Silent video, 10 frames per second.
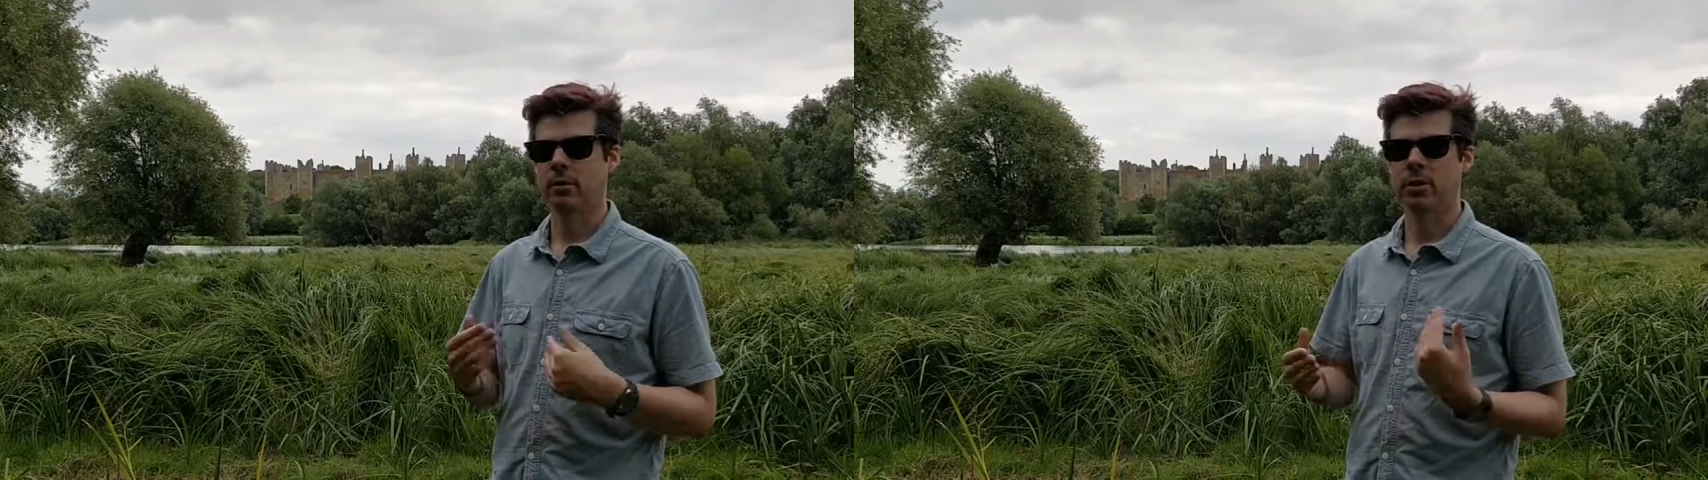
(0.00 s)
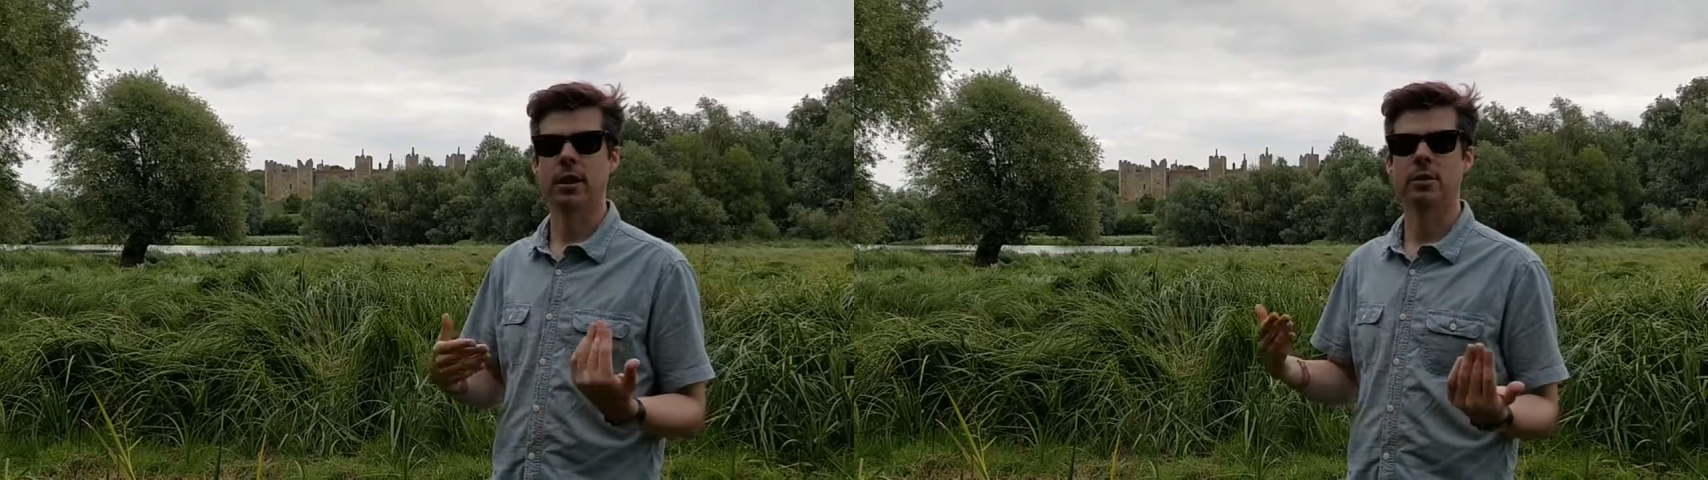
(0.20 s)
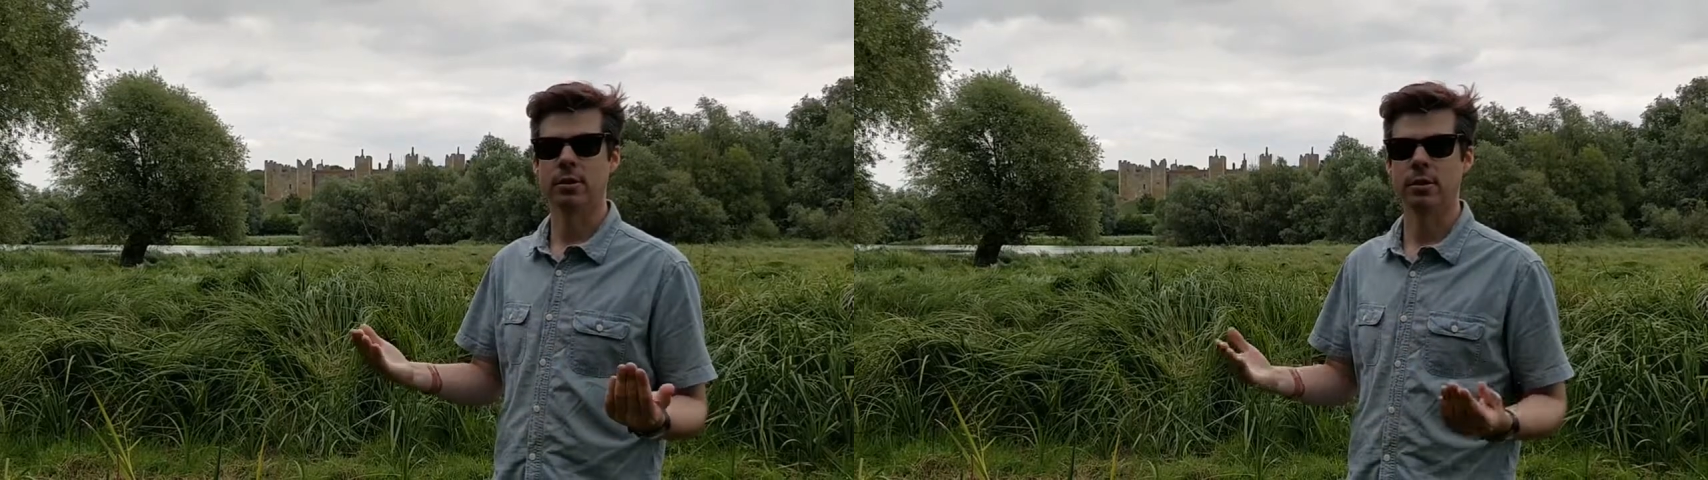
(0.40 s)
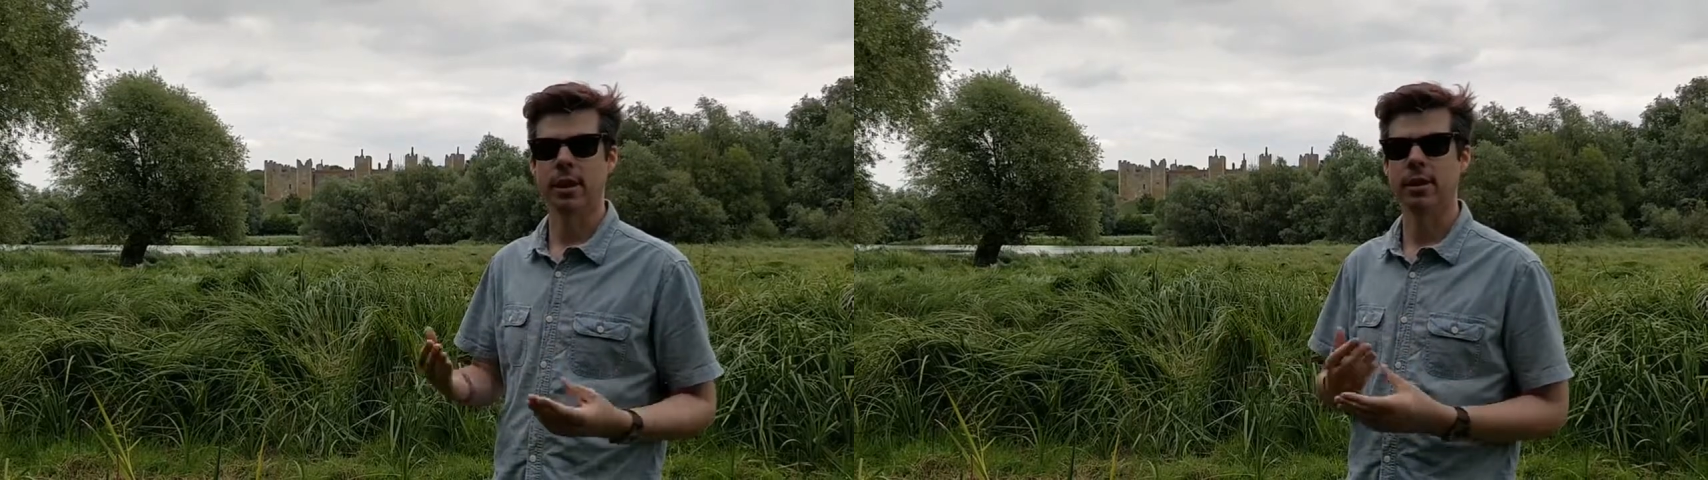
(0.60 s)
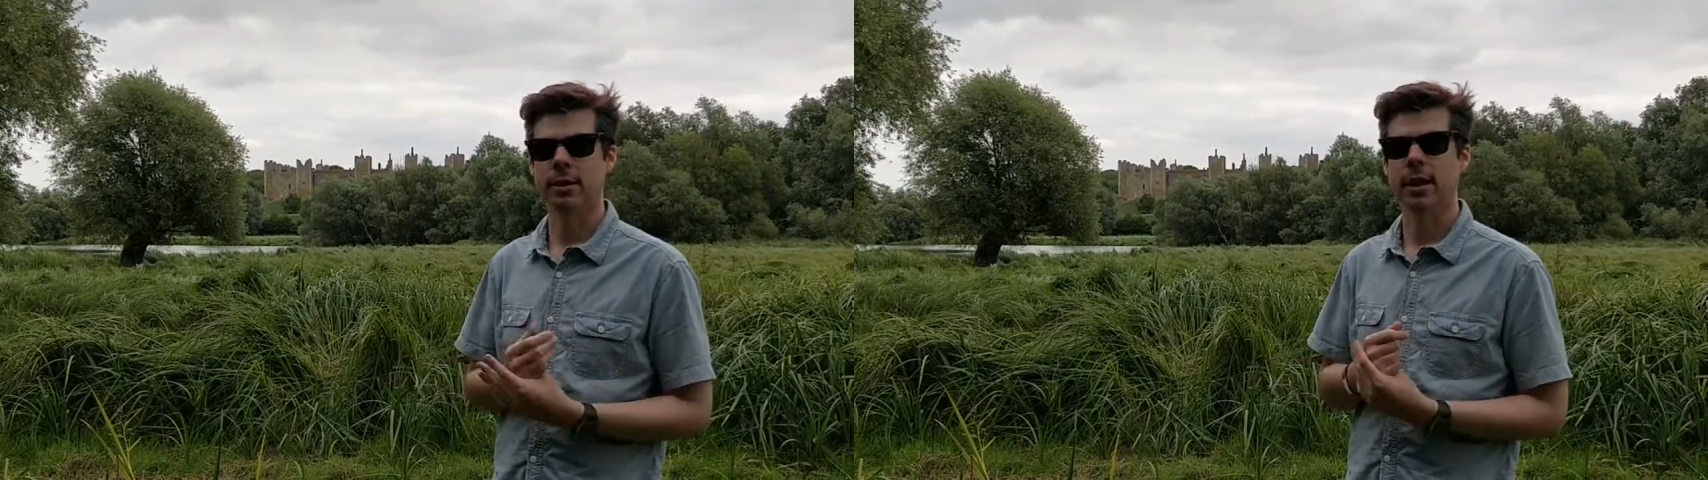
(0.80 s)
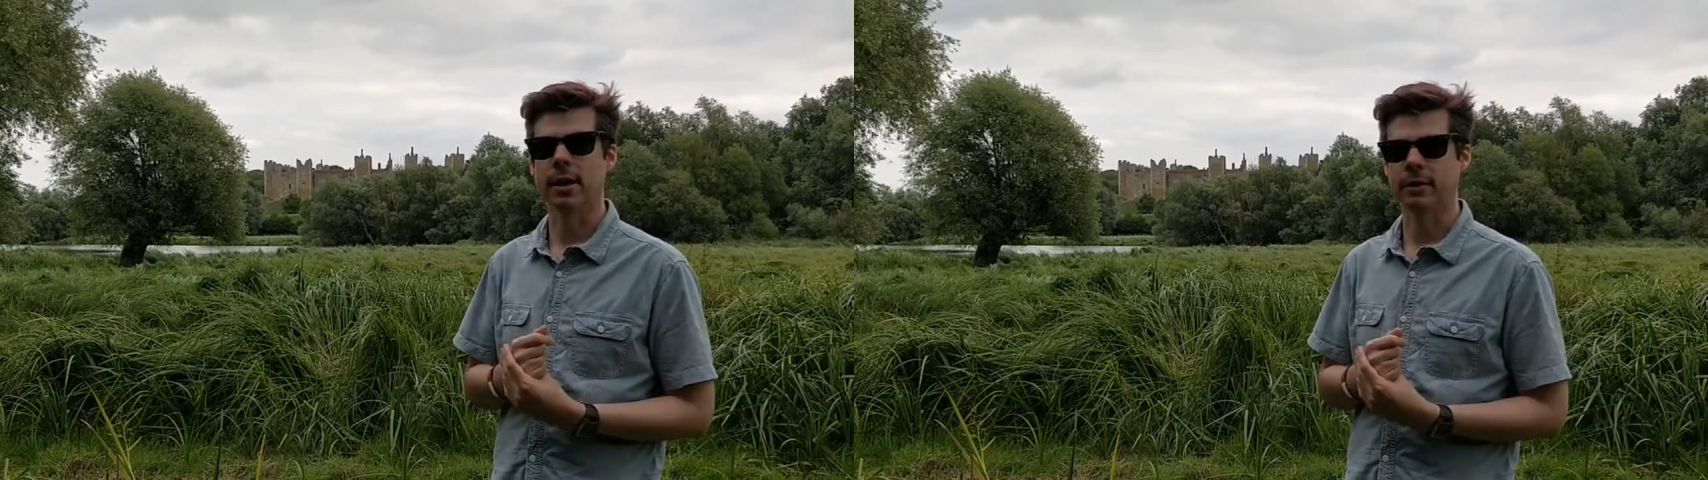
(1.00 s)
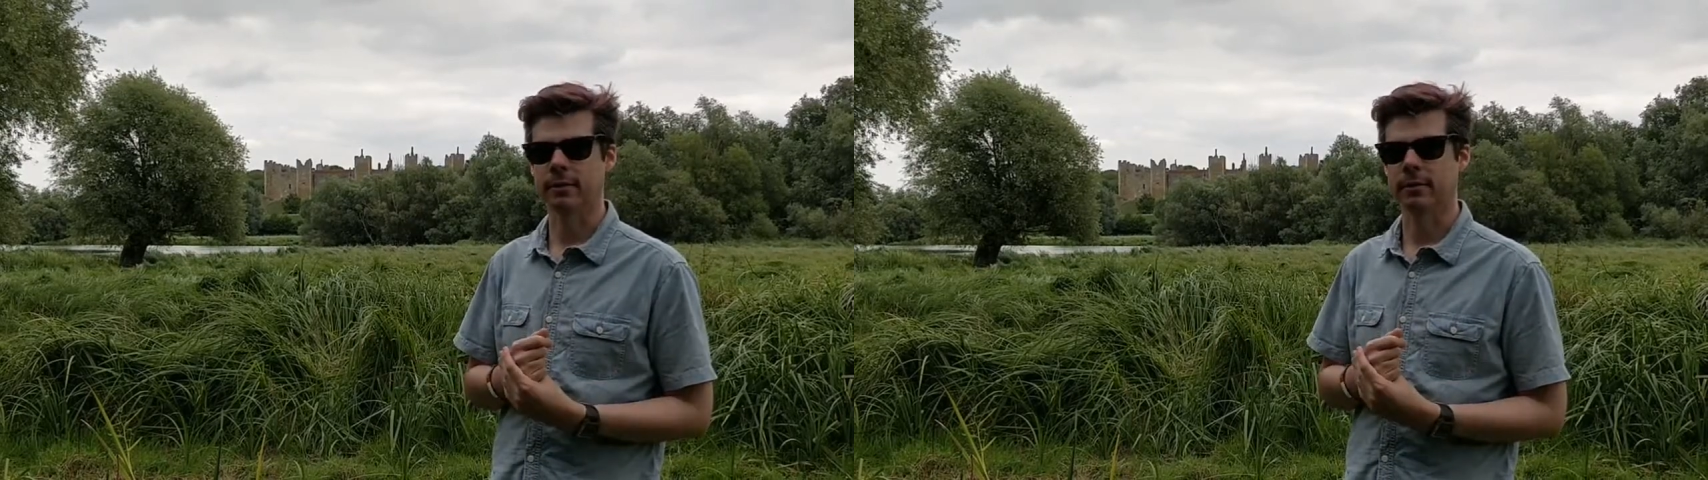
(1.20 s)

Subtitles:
changes their day